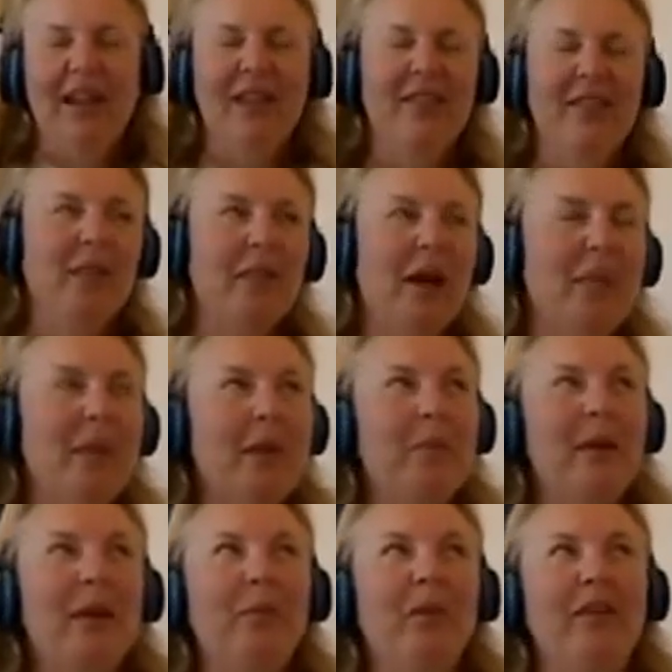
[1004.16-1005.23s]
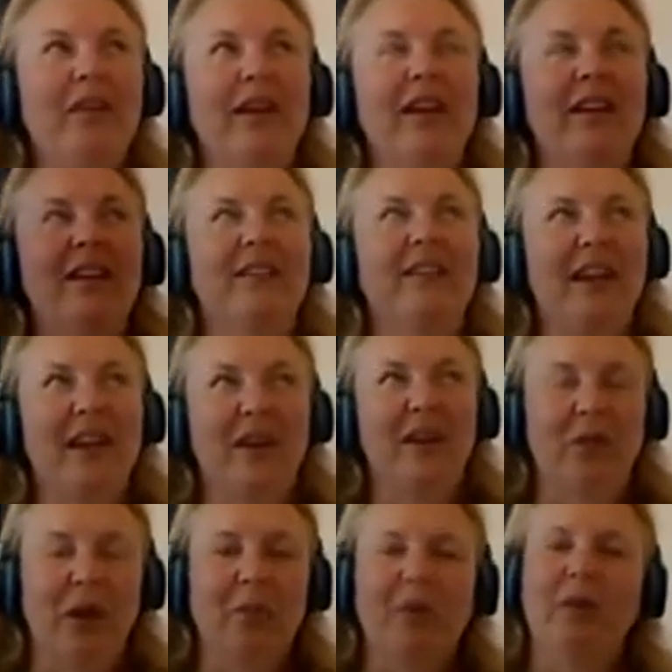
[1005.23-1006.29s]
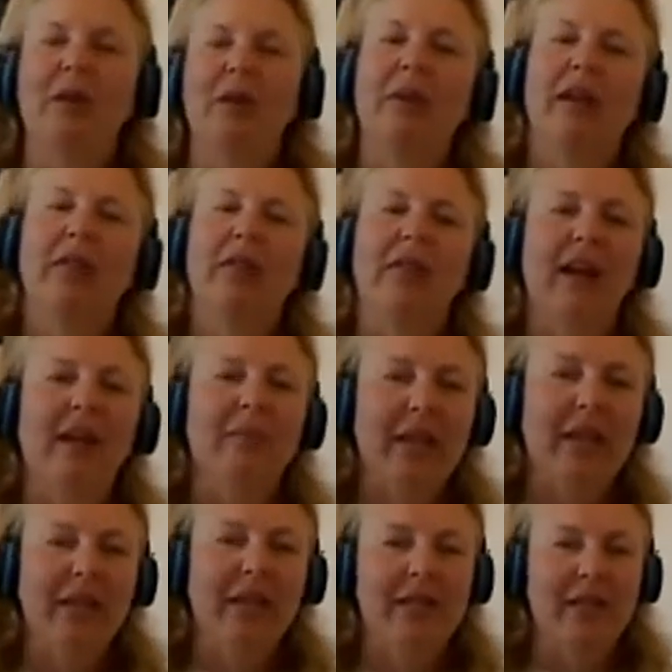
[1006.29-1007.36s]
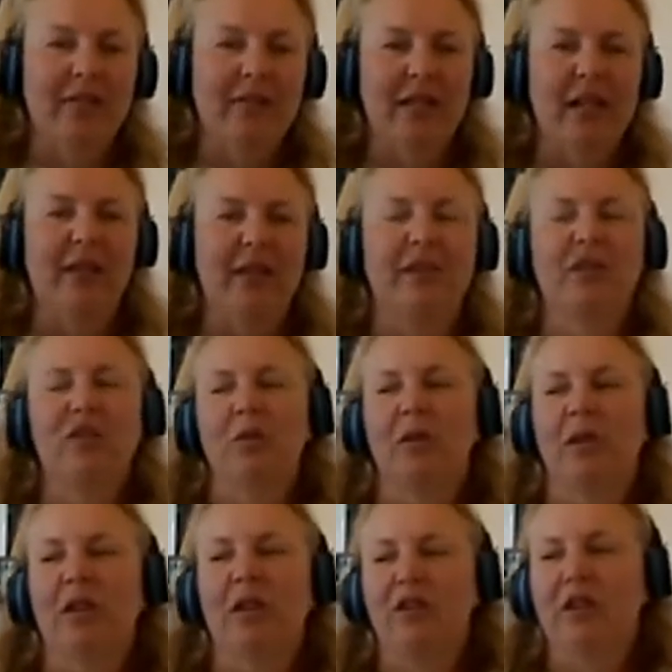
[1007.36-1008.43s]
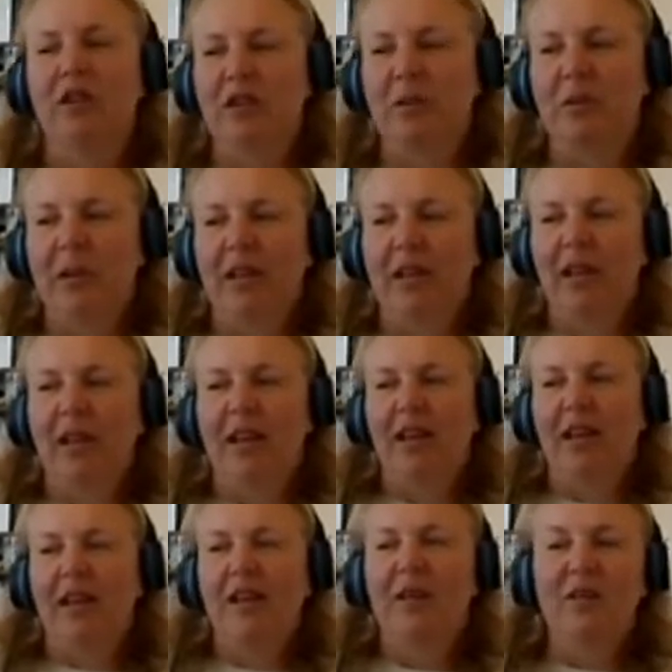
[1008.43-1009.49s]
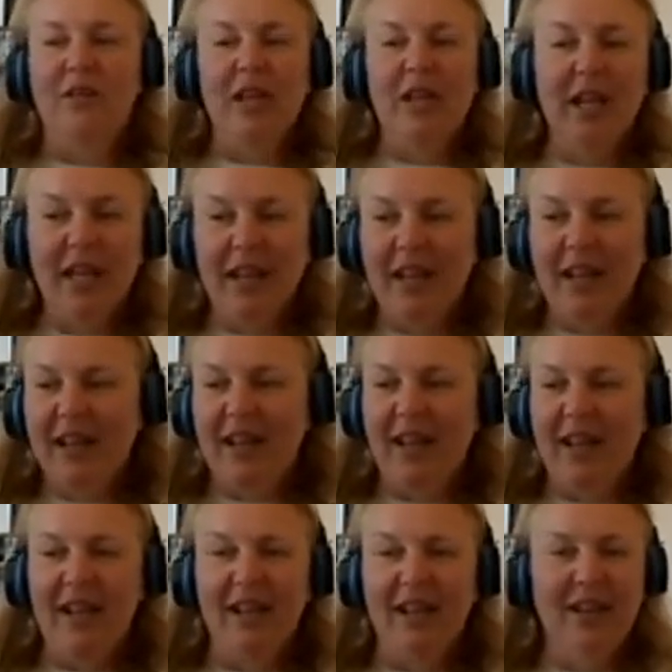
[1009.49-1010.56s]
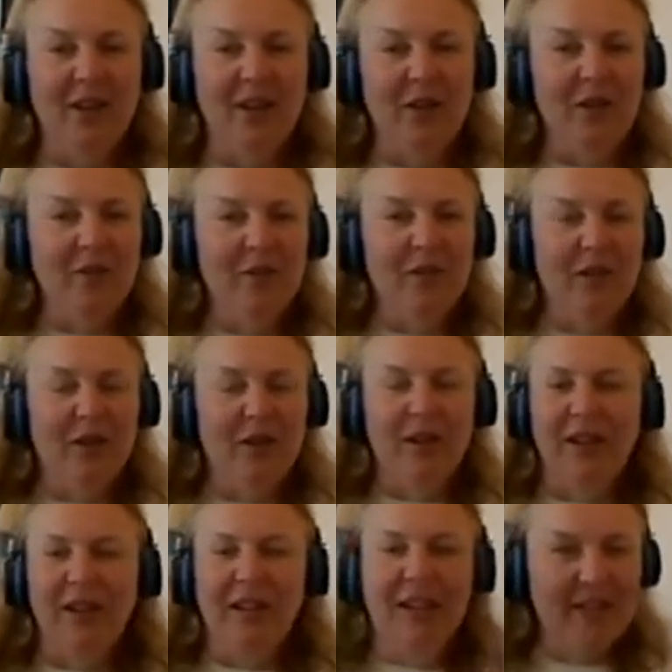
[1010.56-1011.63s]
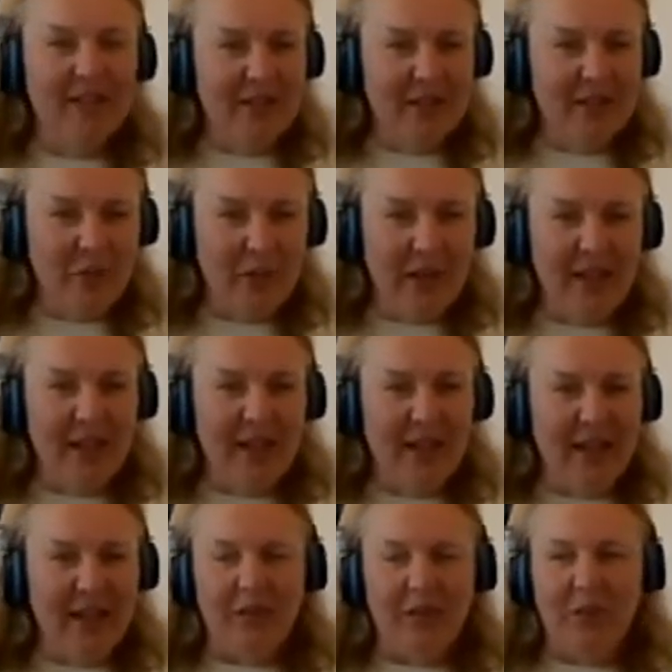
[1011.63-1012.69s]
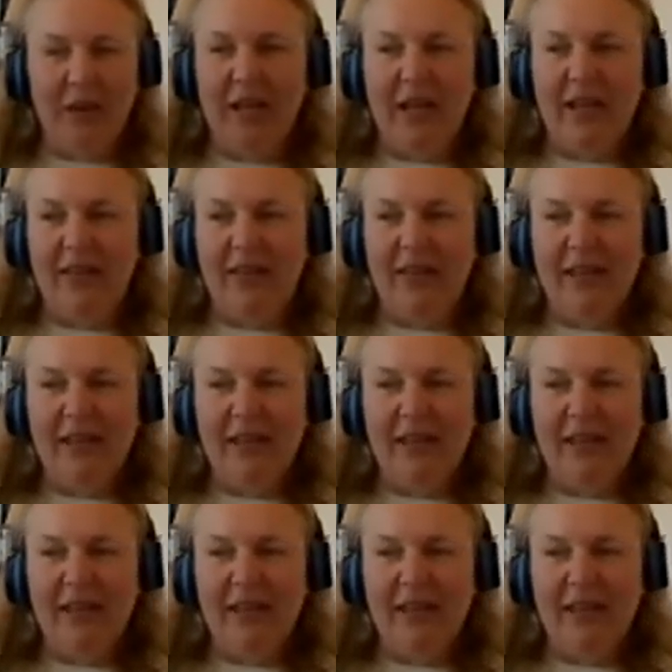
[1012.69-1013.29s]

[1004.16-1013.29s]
there might be people that kind of grumble about that because of staffing shortages, but you've dug in, and you've learned that this is a way to connect, right? And